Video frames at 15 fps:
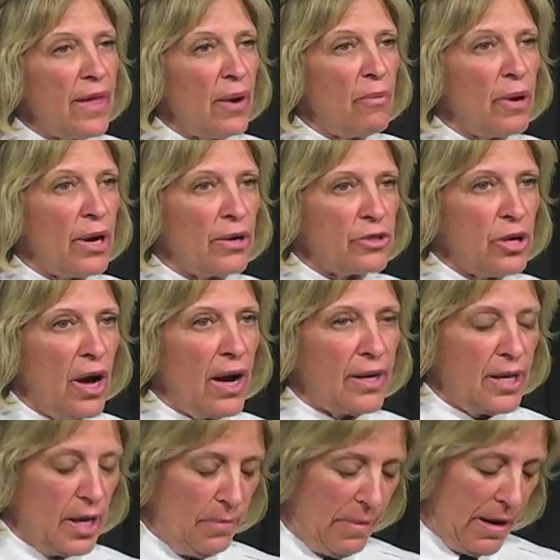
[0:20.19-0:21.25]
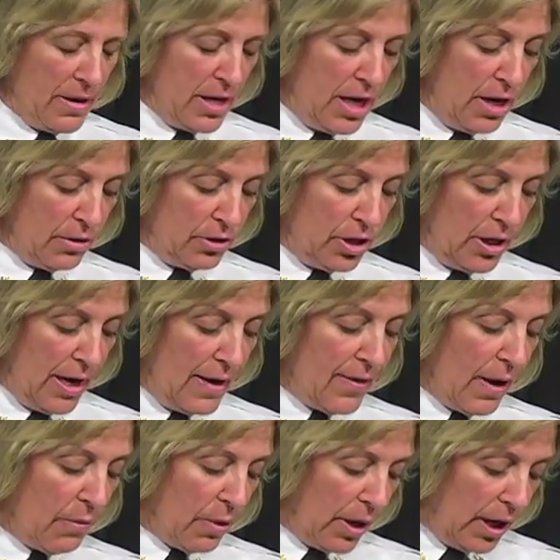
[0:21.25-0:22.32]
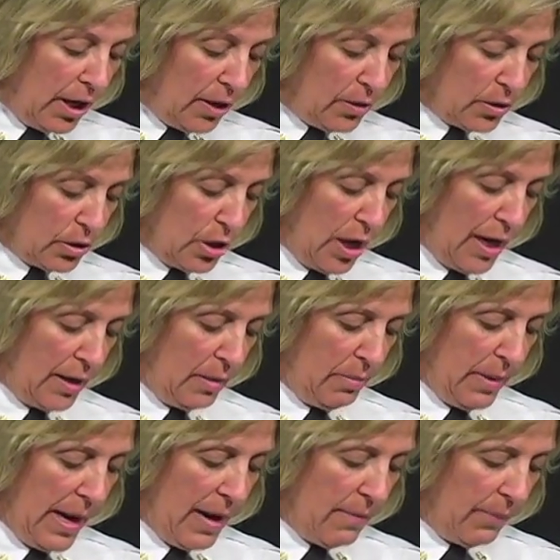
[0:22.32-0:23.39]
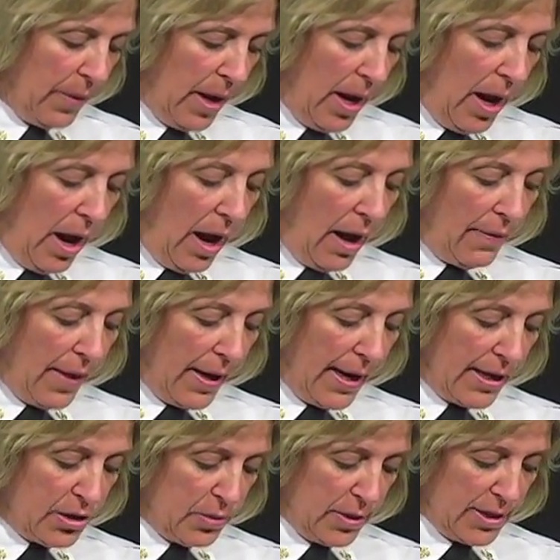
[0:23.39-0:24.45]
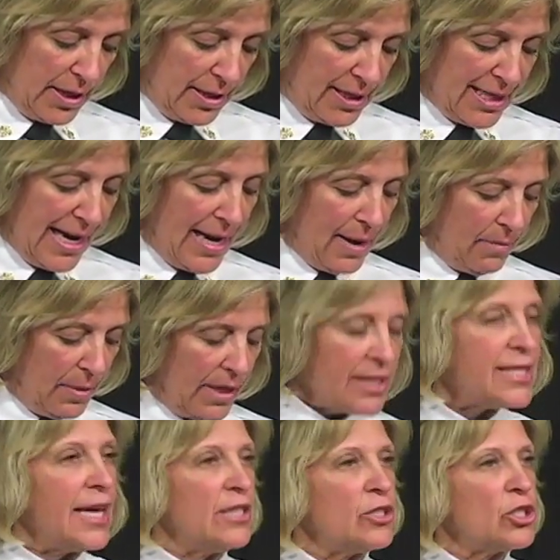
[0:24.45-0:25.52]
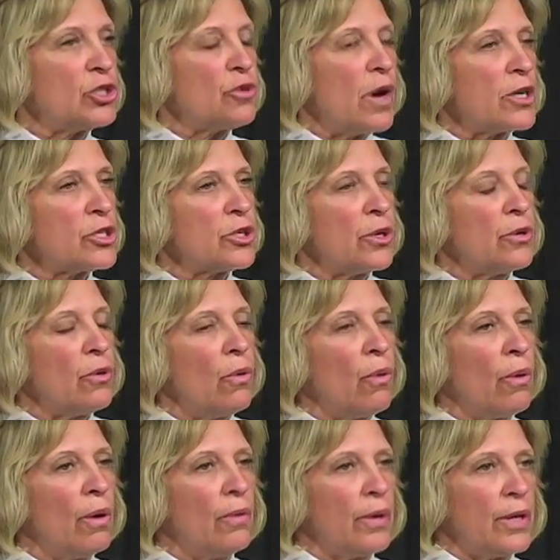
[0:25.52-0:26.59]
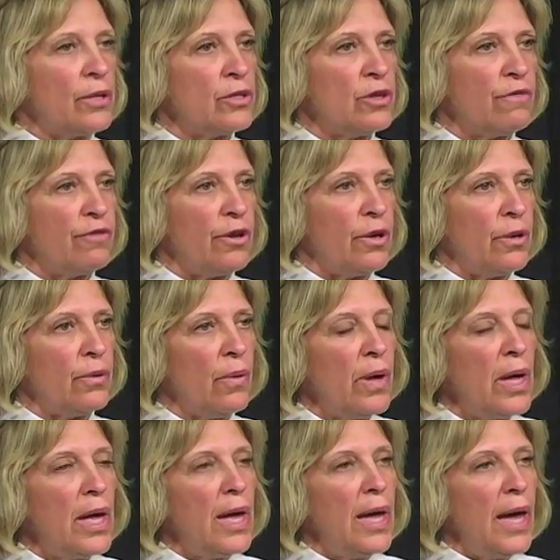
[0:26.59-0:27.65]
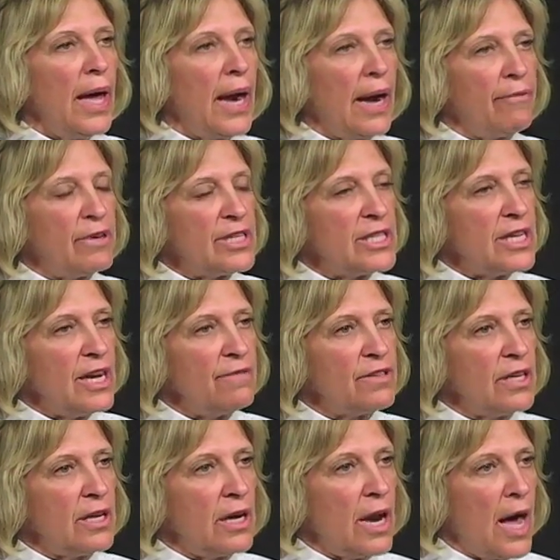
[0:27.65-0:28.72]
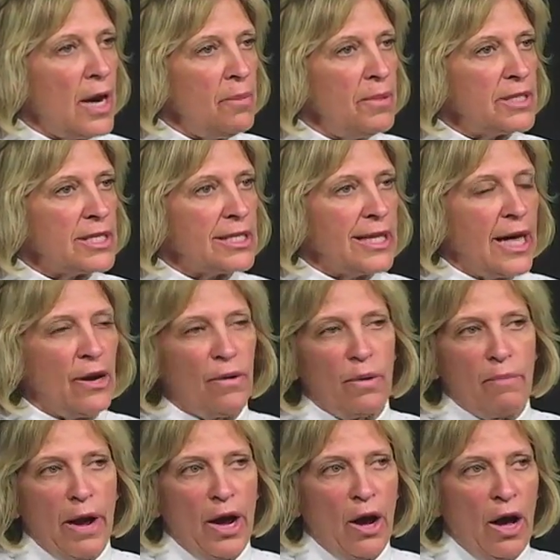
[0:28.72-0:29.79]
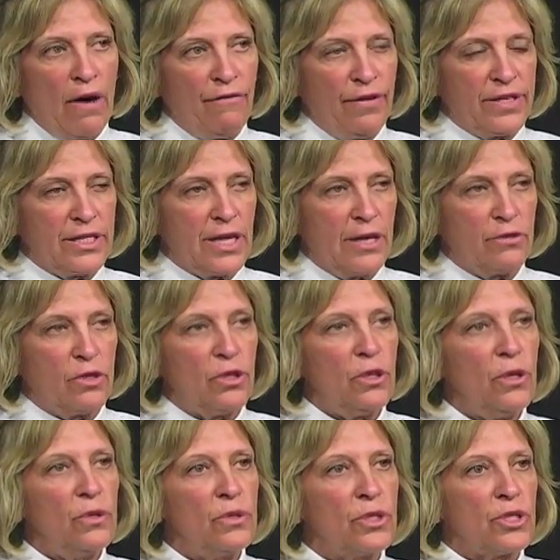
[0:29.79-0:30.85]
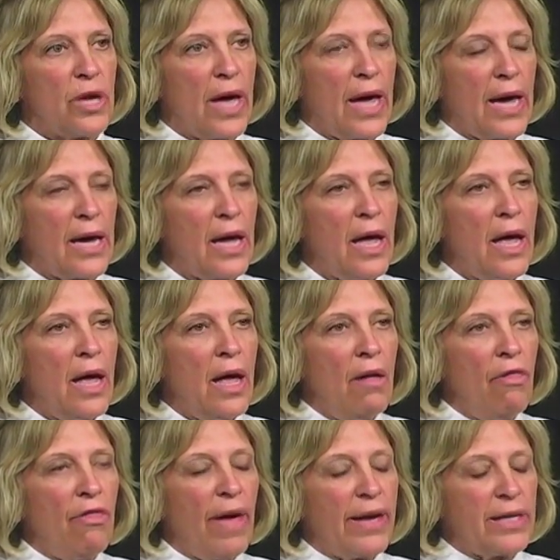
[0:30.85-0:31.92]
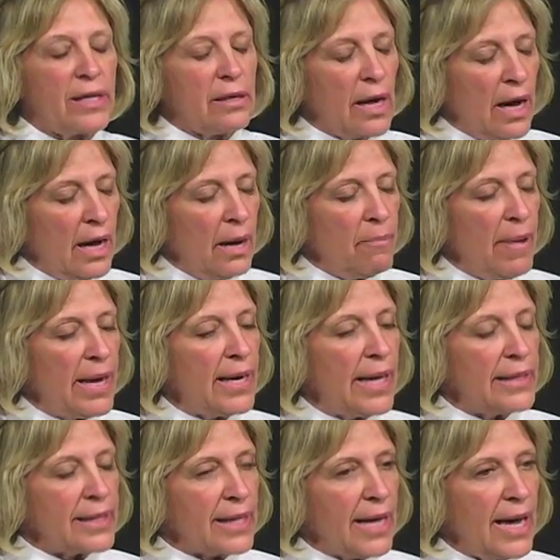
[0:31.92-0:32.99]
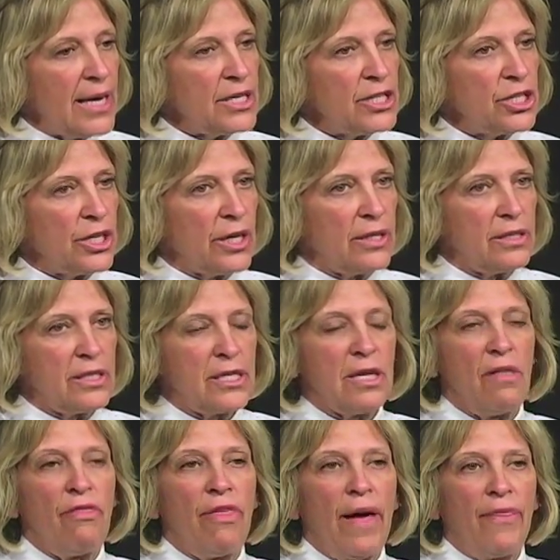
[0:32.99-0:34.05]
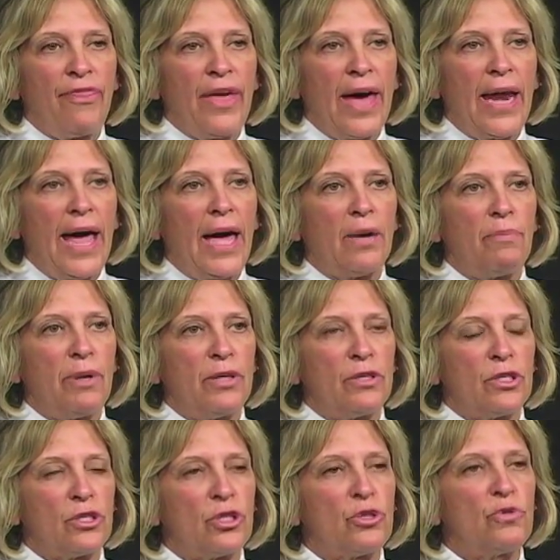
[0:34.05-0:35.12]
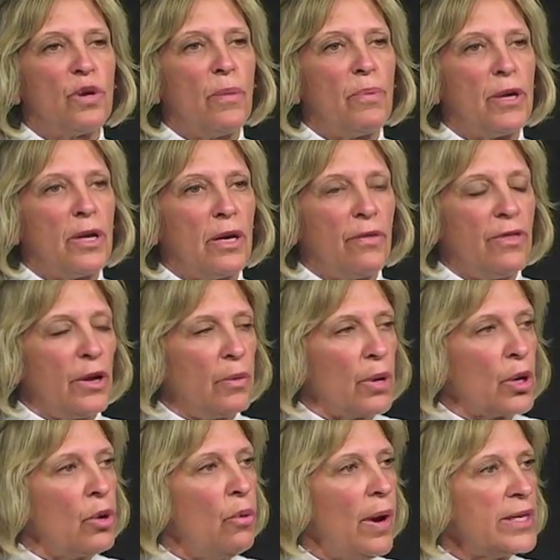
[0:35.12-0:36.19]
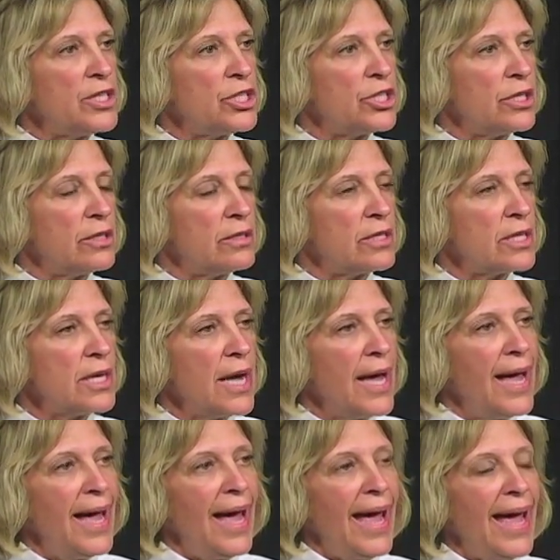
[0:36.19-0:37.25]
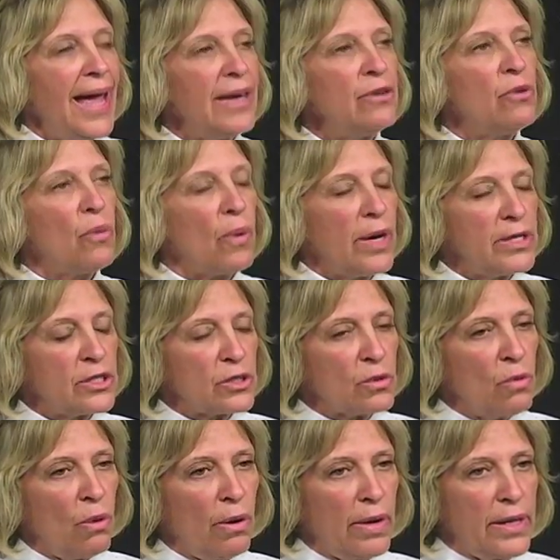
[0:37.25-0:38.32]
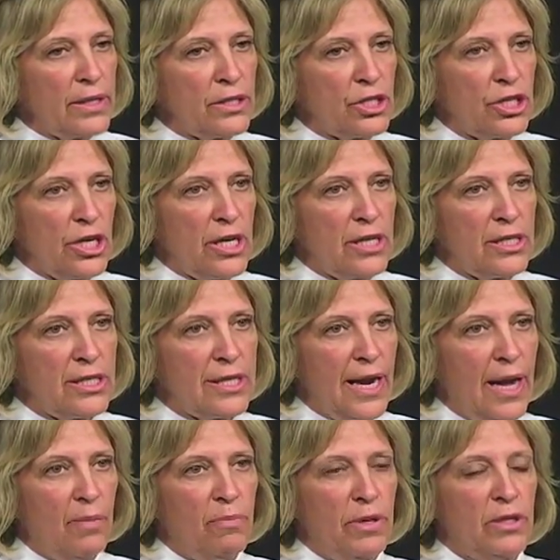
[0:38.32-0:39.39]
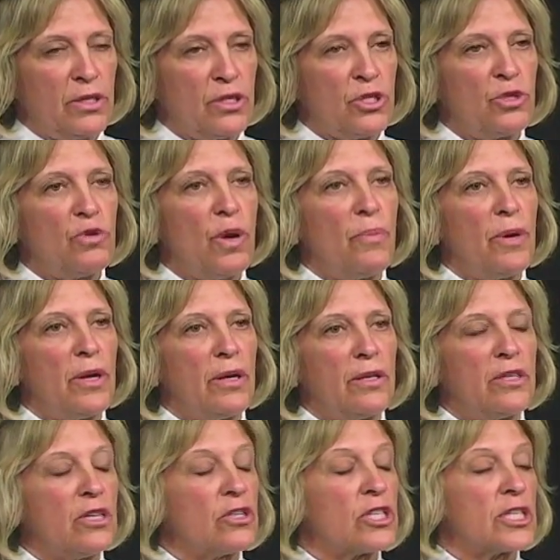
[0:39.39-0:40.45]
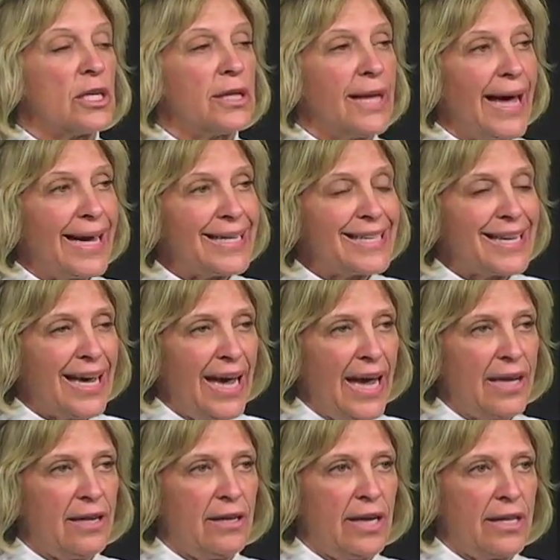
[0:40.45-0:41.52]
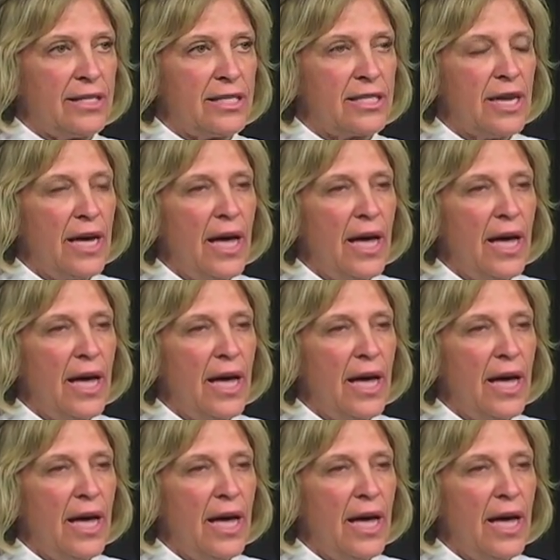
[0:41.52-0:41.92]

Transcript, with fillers: that we are talking about here today, that we're here to talk about on that entrance exam, is that structured oral interview and I received an anonymous letter in my office on Tuesday that uh, made allegations that that had been distributed. There were questions and grid scoring sheets that had been distributed to select candidates